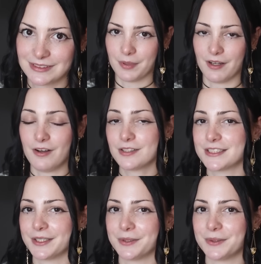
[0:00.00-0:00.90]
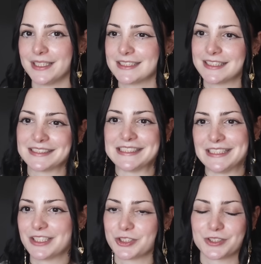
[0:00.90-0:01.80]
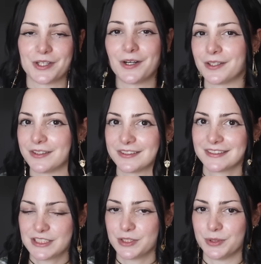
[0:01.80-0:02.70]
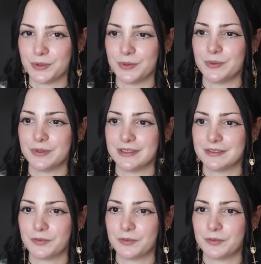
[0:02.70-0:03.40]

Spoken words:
but also it's in a teenager's heart to